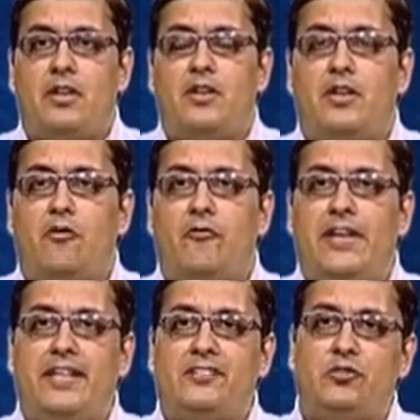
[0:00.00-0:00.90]
Now,
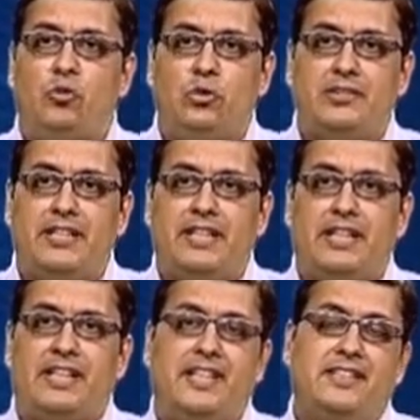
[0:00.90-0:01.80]
various tools and
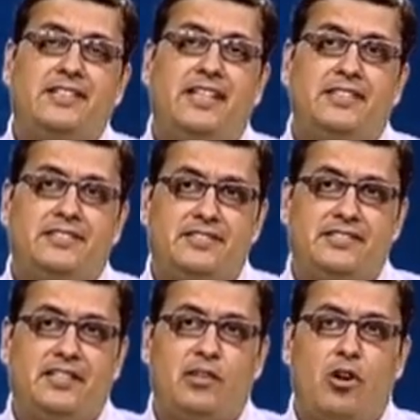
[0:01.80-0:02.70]
techniques can assist
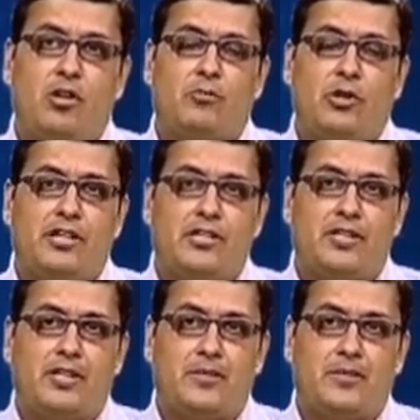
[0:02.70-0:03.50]
in log monitoring,